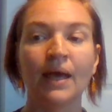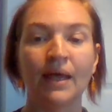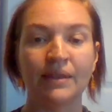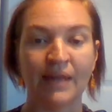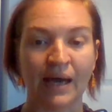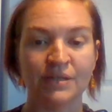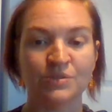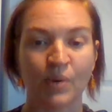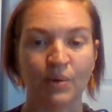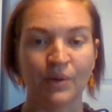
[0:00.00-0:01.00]
And that
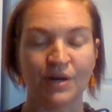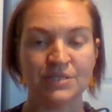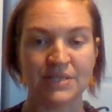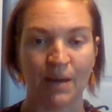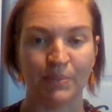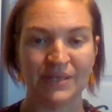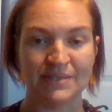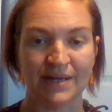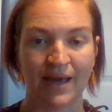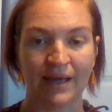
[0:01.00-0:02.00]
is where we are stopping
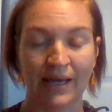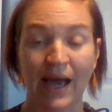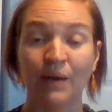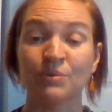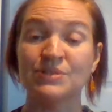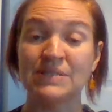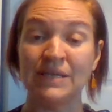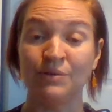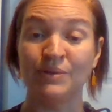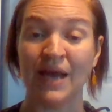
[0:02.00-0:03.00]
today. I will see
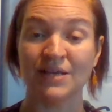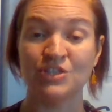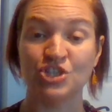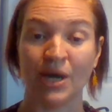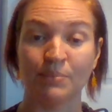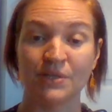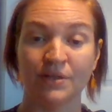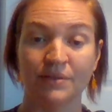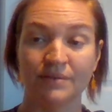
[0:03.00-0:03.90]
you next chapter.